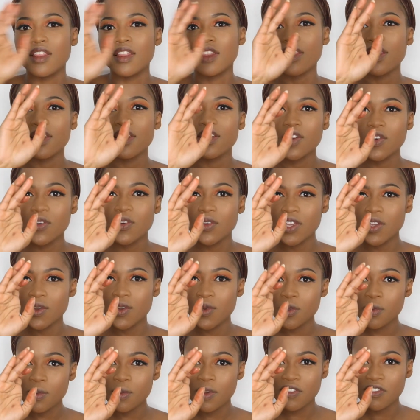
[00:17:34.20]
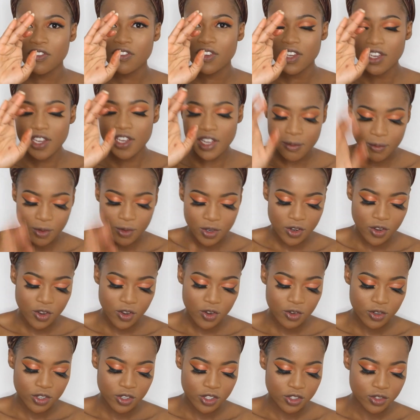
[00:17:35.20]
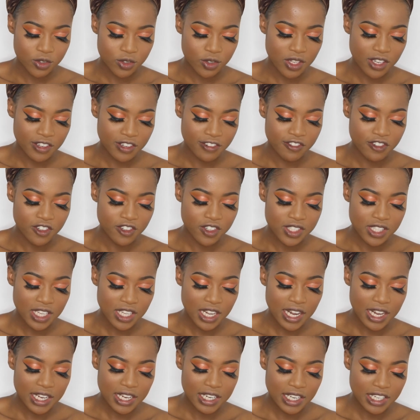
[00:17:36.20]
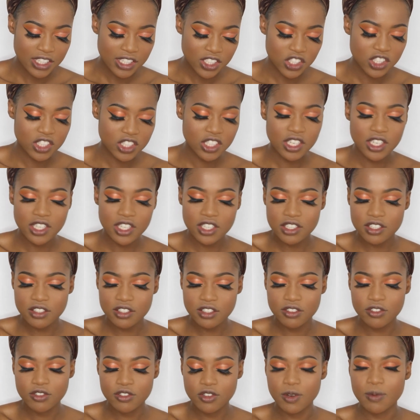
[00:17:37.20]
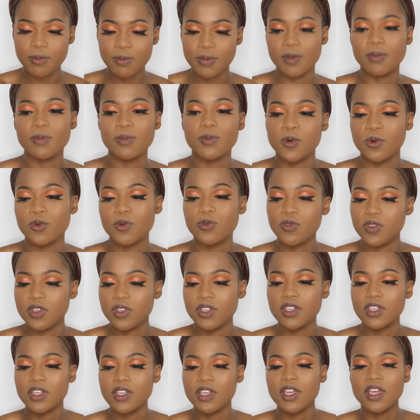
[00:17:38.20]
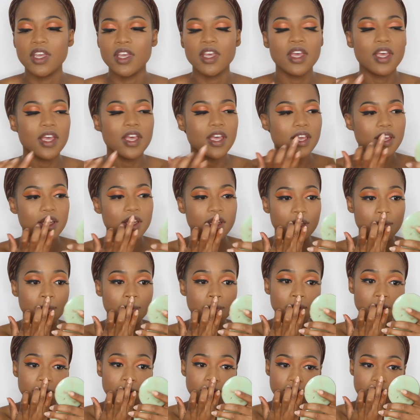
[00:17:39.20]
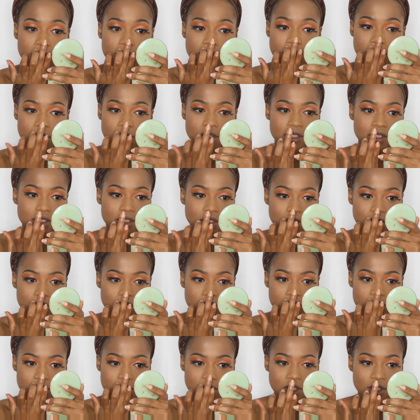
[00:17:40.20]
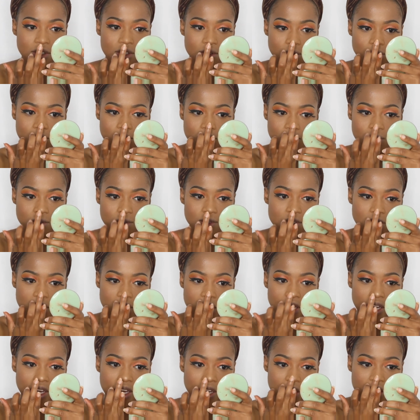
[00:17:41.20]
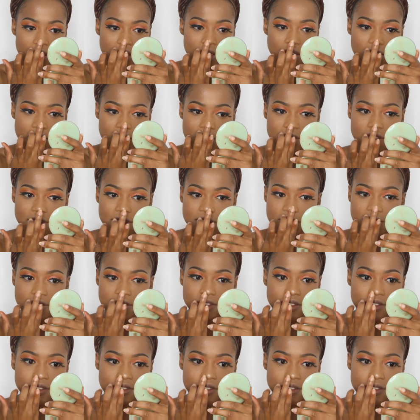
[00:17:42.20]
Then going in with my finger, I'm gonna go into that first highlight shade from the Morphe, and I'm gonna use that as a nose highlight,